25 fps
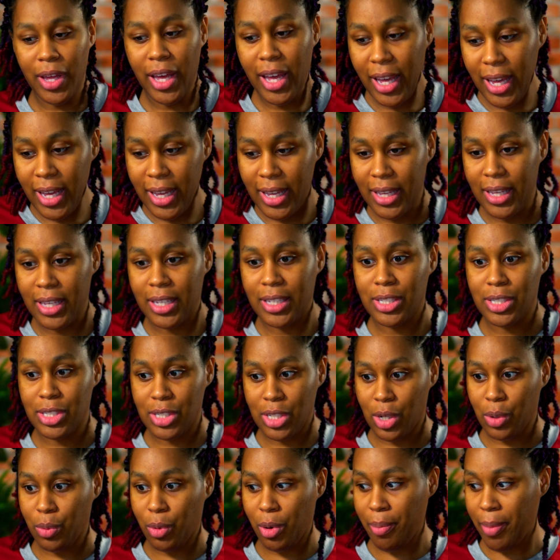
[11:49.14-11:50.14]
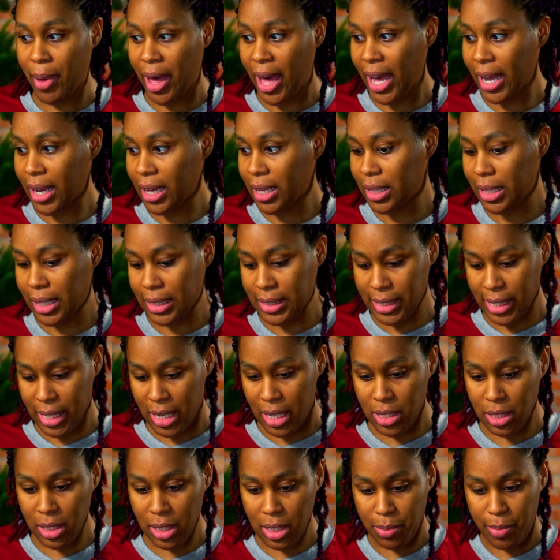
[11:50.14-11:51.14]
Okay, so we're back. Let's get
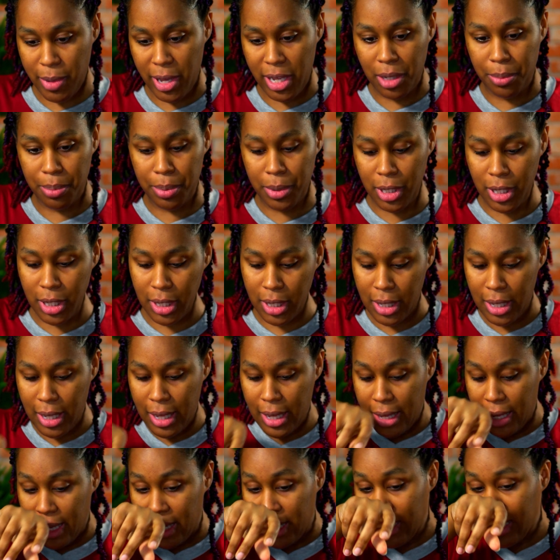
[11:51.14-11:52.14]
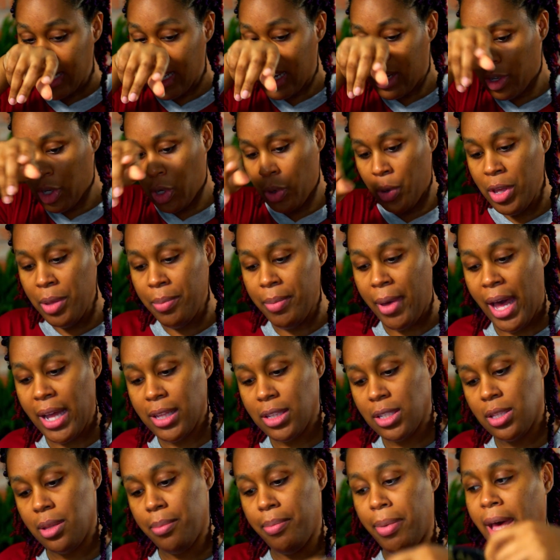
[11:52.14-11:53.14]
into this makeup look. Now, going
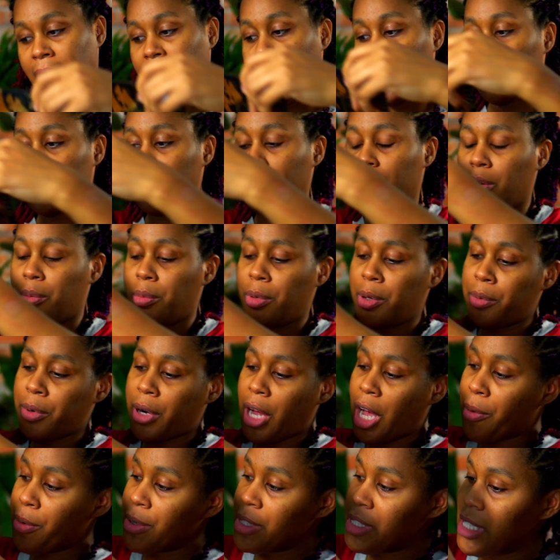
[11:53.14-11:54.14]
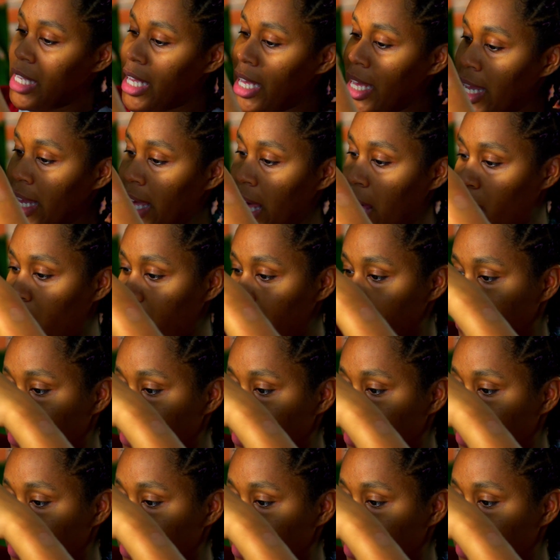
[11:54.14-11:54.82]
back to the palette, remember I was saying how I